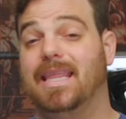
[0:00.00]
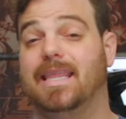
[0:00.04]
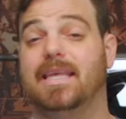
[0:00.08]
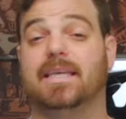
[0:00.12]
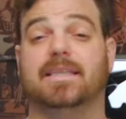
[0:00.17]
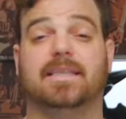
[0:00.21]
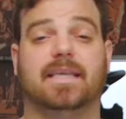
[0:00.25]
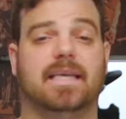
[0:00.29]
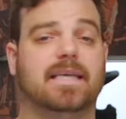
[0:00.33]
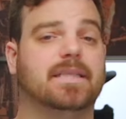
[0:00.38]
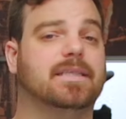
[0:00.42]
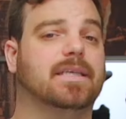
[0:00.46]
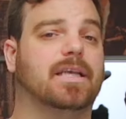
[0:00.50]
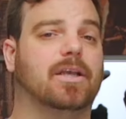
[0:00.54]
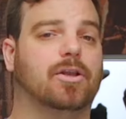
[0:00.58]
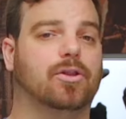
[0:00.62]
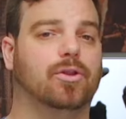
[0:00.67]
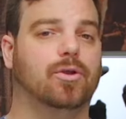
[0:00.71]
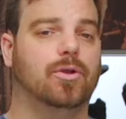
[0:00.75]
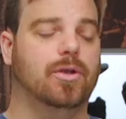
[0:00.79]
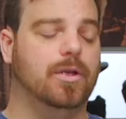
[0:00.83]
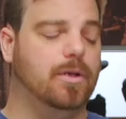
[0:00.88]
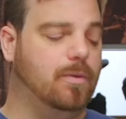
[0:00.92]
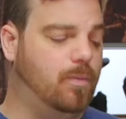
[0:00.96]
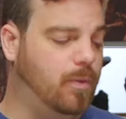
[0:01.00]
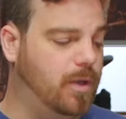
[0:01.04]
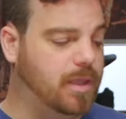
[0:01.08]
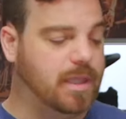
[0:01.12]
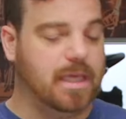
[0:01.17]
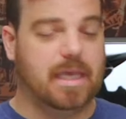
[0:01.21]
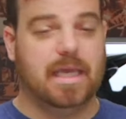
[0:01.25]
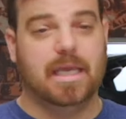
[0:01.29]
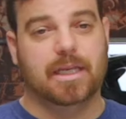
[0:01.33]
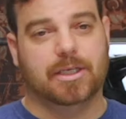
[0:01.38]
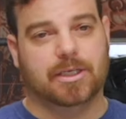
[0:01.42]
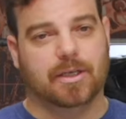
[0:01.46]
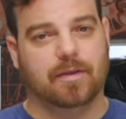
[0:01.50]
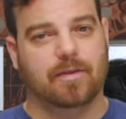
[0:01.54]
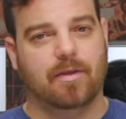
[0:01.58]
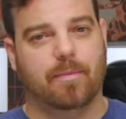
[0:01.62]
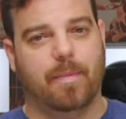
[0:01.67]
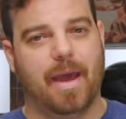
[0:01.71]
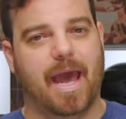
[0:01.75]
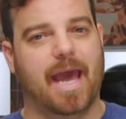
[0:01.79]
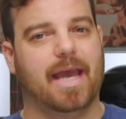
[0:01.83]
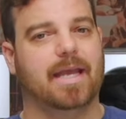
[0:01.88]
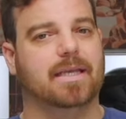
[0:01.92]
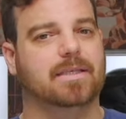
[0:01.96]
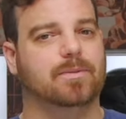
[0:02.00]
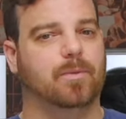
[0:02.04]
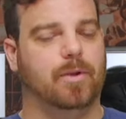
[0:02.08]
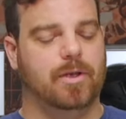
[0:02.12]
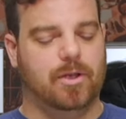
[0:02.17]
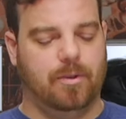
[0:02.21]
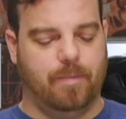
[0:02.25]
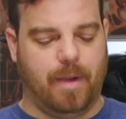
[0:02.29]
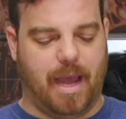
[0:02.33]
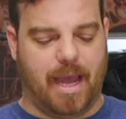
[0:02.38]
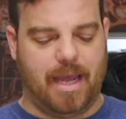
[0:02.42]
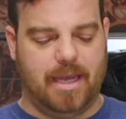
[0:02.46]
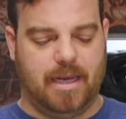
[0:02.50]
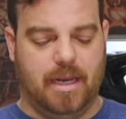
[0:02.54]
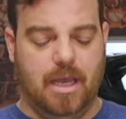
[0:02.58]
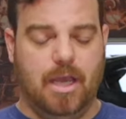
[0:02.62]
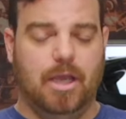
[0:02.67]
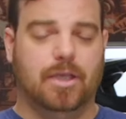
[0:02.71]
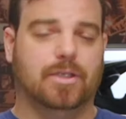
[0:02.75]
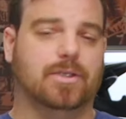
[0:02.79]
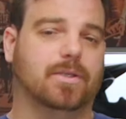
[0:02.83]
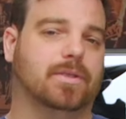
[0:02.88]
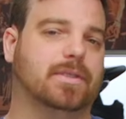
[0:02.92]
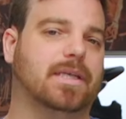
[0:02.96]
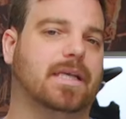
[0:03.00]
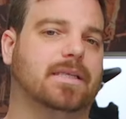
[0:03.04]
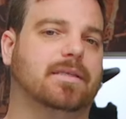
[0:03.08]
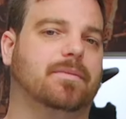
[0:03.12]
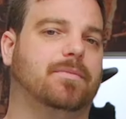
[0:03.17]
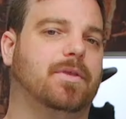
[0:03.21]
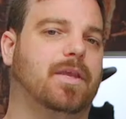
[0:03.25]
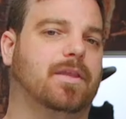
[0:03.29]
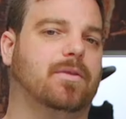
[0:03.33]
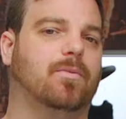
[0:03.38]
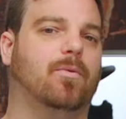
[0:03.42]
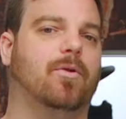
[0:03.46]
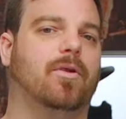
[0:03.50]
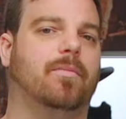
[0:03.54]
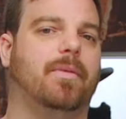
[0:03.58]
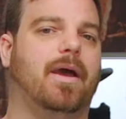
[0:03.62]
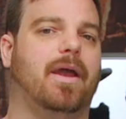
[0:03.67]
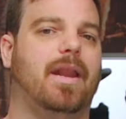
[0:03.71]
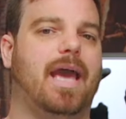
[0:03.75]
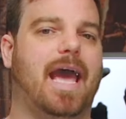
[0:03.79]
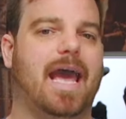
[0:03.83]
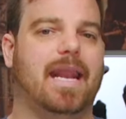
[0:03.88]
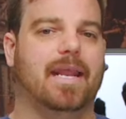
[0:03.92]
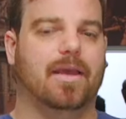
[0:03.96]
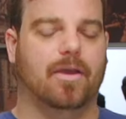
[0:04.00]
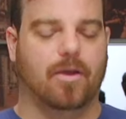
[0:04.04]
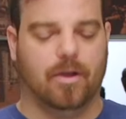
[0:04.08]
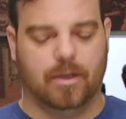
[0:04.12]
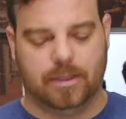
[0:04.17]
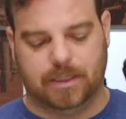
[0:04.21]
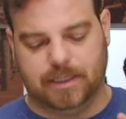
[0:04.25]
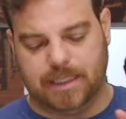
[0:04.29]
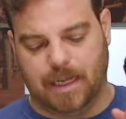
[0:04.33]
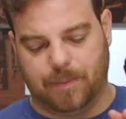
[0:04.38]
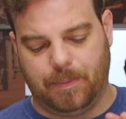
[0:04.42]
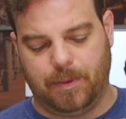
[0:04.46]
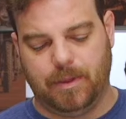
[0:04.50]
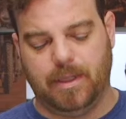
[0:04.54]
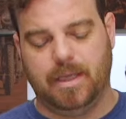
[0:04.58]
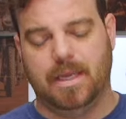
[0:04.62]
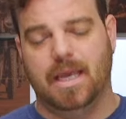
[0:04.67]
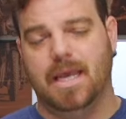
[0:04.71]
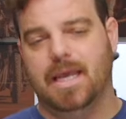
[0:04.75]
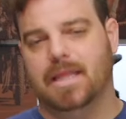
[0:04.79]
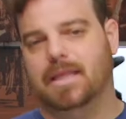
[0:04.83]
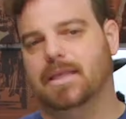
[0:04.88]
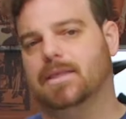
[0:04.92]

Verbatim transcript: This is included with each of the bags when you buy it, so it's not something you have to worry about adding on separately.